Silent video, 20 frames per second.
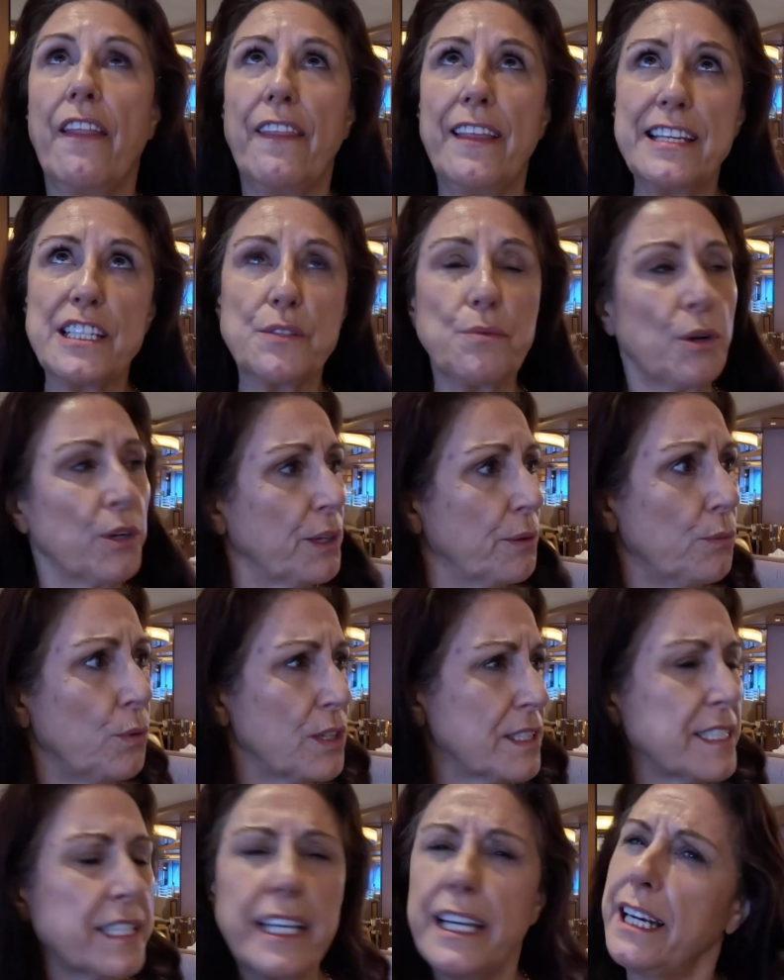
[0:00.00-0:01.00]
This one
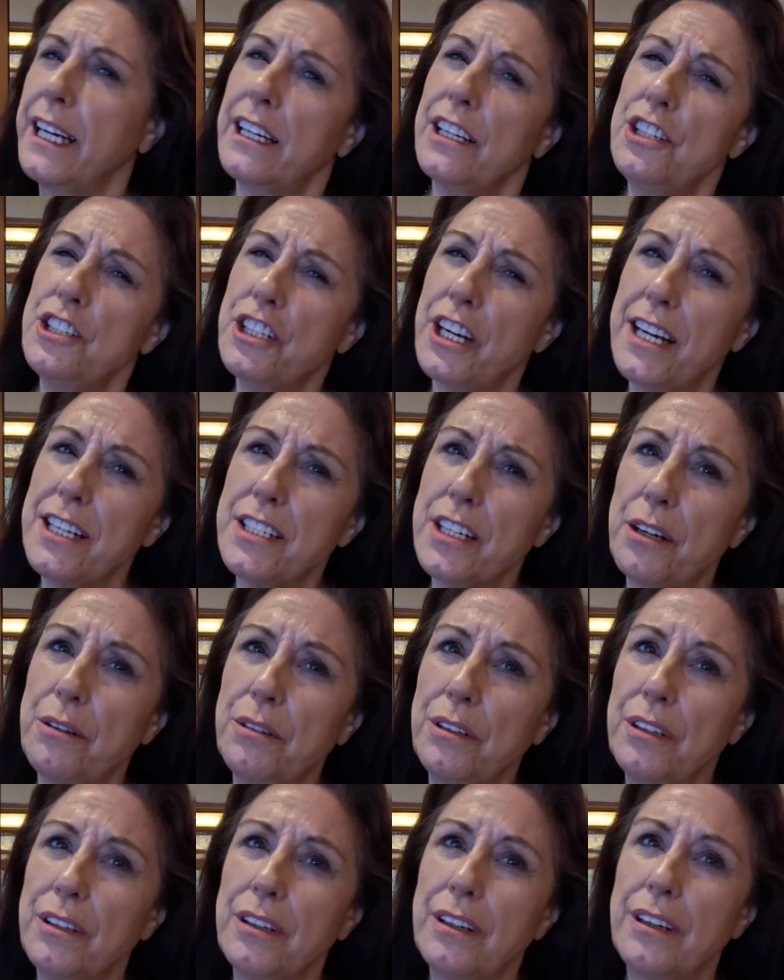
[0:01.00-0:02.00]
was the Coneto.